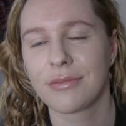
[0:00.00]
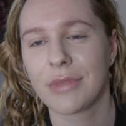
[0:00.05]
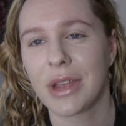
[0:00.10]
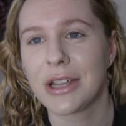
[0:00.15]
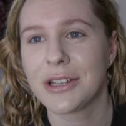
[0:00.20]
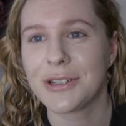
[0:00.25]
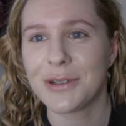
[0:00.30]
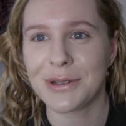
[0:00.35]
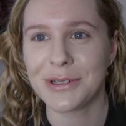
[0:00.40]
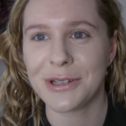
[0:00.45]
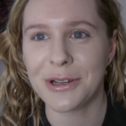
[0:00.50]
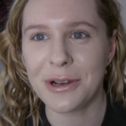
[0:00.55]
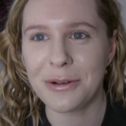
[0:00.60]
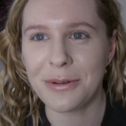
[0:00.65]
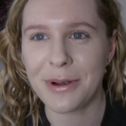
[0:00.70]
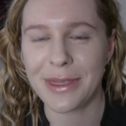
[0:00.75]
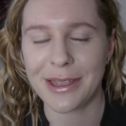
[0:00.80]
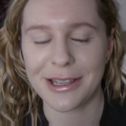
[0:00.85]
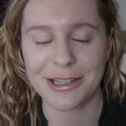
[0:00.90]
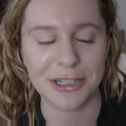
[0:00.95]
So I don't know
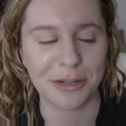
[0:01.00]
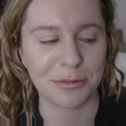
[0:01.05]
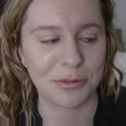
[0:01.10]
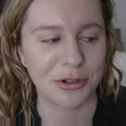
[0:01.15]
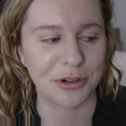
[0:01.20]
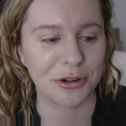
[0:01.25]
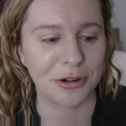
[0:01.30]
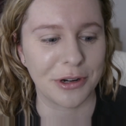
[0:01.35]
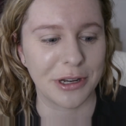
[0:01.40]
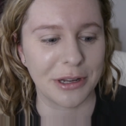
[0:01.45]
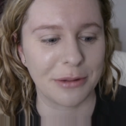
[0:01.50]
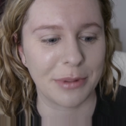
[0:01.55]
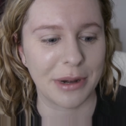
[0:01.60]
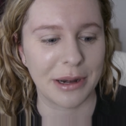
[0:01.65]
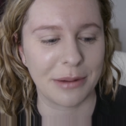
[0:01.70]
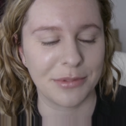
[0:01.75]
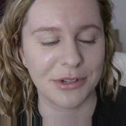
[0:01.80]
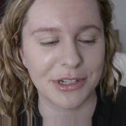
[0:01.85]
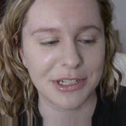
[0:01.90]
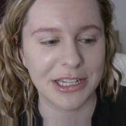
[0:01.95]
when that stopped recording, but
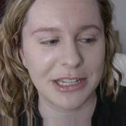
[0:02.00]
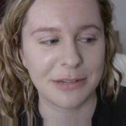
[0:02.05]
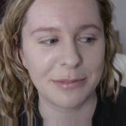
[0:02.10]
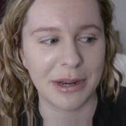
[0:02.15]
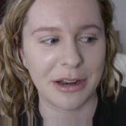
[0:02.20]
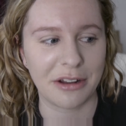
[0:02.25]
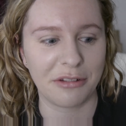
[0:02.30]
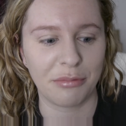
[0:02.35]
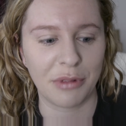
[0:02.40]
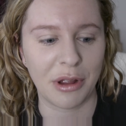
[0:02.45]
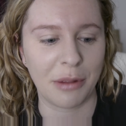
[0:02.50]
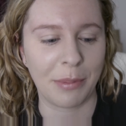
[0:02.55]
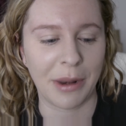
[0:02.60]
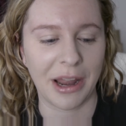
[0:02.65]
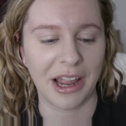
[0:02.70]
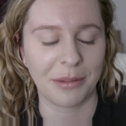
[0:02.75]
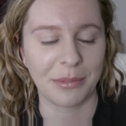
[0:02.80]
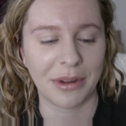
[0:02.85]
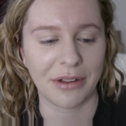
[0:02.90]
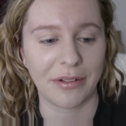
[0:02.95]
I'm just in the middle of
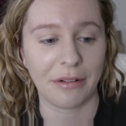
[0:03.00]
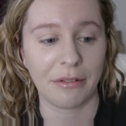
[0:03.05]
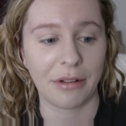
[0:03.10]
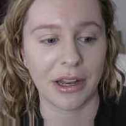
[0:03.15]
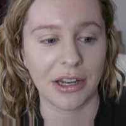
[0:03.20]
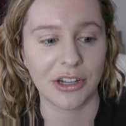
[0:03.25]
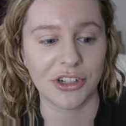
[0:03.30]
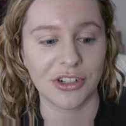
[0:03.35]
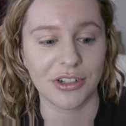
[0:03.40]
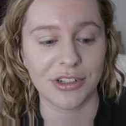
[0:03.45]
applying my foundation.